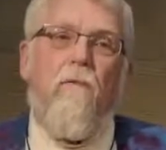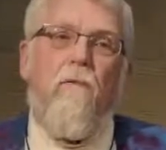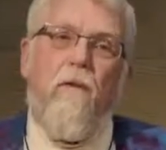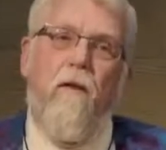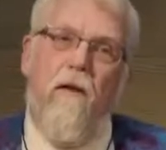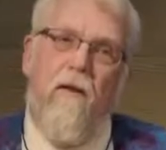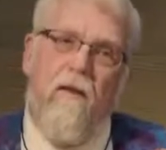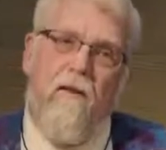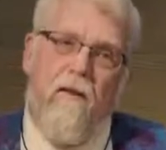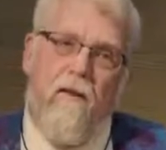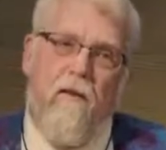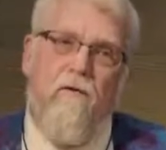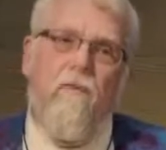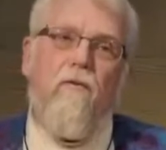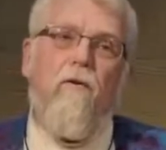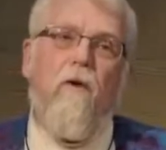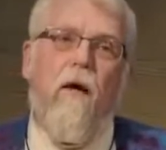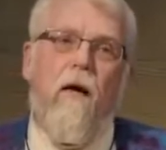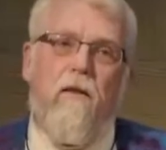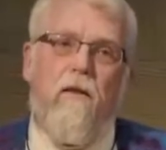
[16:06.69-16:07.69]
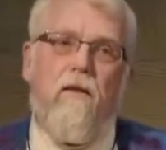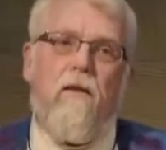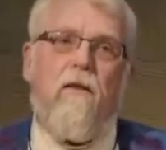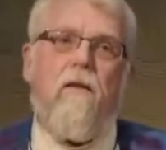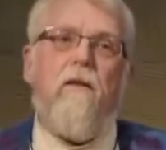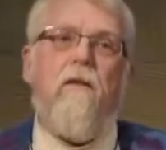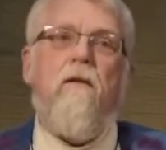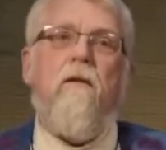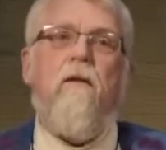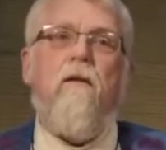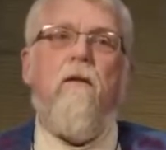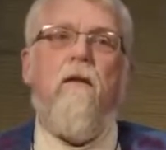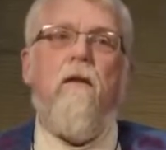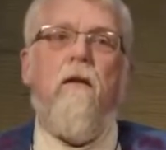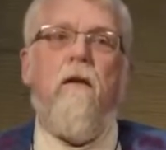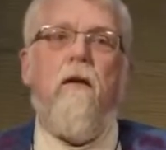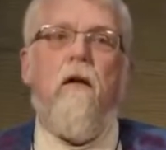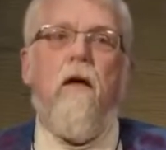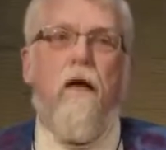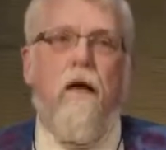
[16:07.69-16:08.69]
a place of rest
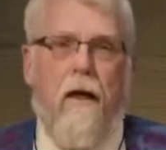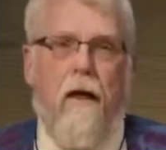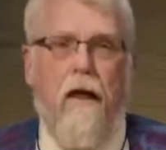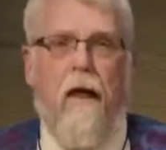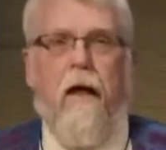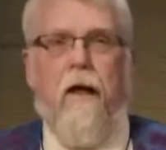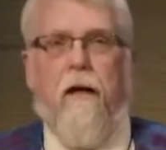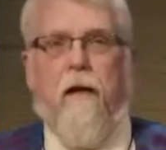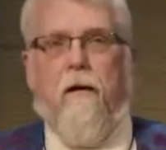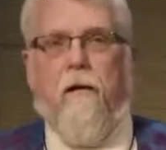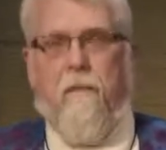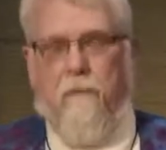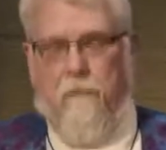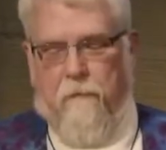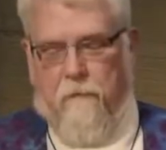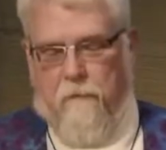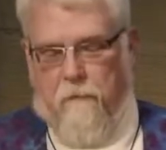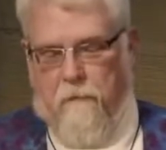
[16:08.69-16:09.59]
again.